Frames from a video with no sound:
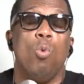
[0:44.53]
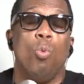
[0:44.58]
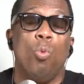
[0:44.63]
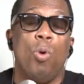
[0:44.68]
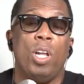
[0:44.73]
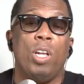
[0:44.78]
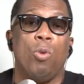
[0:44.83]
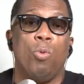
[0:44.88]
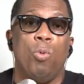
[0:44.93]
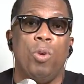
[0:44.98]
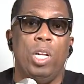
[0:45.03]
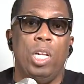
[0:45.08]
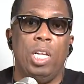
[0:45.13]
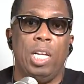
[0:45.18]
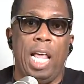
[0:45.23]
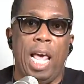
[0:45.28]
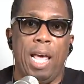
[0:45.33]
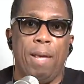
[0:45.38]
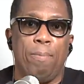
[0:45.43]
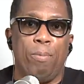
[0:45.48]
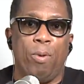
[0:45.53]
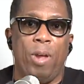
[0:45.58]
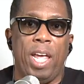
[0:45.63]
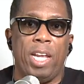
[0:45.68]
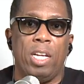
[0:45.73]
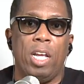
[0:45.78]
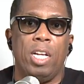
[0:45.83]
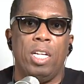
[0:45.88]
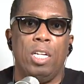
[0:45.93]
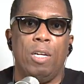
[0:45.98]
what it really like, Brat,
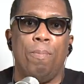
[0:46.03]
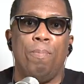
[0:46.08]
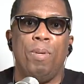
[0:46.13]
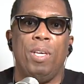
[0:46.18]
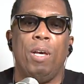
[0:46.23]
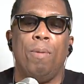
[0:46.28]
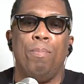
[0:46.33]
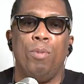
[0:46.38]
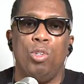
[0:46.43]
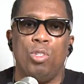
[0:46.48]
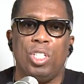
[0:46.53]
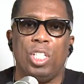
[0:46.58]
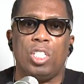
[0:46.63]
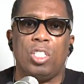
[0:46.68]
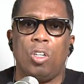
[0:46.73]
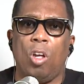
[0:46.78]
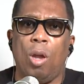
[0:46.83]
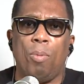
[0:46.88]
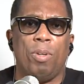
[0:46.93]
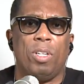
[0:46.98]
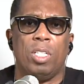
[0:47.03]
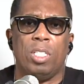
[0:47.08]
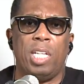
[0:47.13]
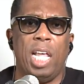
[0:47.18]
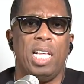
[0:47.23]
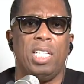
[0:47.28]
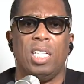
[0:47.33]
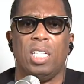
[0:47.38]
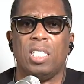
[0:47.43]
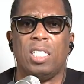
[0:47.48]
honey, to be a music star? Because
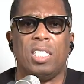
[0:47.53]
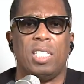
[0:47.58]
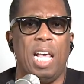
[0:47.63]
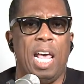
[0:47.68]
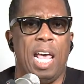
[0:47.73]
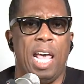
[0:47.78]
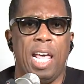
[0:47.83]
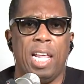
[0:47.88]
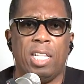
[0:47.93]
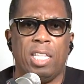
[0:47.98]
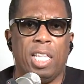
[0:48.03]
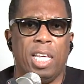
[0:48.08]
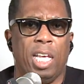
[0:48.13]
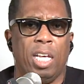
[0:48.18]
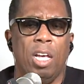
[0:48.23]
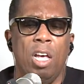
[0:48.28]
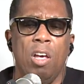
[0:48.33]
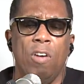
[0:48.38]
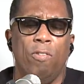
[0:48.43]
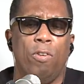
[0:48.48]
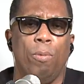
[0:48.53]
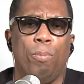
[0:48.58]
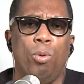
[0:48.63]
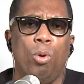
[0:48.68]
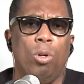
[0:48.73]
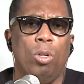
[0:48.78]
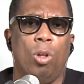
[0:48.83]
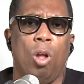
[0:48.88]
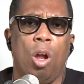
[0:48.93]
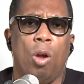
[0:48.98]
that's a sad thing for poor
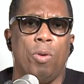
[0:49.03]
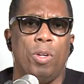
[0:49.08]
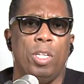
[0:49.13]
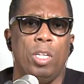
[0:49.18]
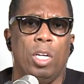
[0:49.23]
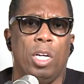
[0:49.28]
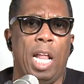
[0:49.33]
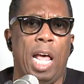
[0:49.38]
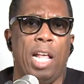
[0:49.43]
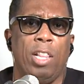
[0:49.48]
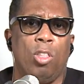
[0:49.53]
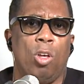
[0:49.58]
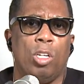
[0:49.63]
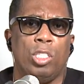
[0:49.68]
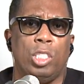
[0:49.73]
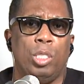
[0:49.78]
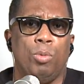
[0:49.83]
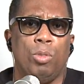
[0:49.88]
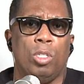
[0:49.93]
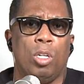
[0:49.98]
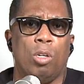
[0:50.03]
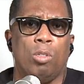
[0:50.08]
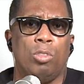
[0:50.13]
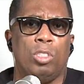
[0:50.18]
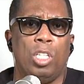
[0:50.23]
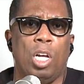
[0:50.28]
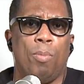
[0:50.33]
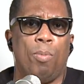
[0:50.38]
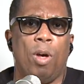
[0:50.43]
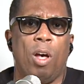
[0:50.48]
Lauryn Hill, honey. I thought she was going to
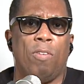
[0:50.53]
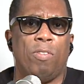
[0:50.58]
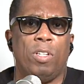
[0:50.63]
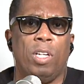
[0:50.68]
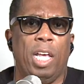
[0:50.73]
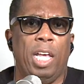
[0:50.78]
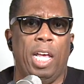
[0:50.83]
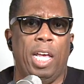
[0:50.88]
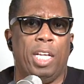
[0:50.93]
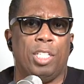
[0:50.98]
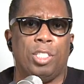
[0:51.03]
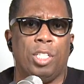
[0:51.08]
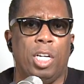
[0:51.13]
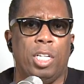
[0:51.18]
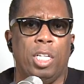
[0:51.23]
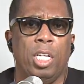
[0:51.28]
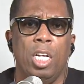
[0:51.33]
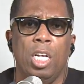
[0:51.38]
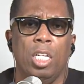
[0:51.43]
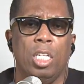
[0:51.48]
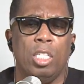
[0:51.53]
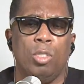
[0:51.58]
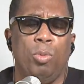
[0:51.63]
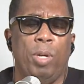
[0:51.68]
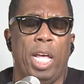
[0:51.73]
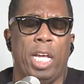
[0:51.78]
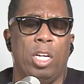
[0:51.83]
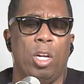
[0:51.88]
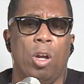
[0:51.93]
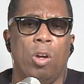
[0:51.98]
jump off the edge, honey, because we
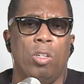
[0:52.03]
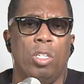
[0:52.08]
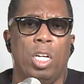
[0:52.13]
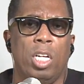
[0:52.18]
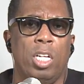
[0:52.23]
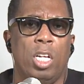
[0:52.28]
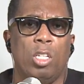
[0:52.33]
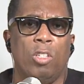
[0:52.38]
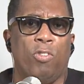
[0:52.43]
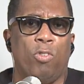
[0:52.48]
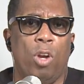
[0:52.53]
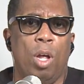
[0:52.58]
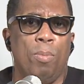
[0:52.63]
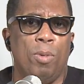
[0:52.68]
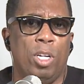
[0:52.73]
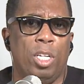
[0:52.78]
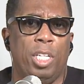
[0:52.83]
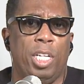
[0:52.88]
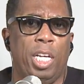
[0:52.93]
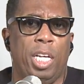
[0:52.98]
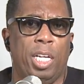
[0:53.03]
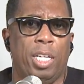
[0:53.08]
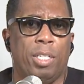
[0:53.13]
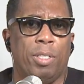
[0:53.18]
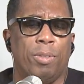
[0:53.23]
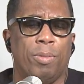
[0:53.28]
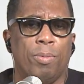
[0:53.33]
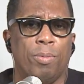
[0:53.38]
hadn't heard nothing else from her again.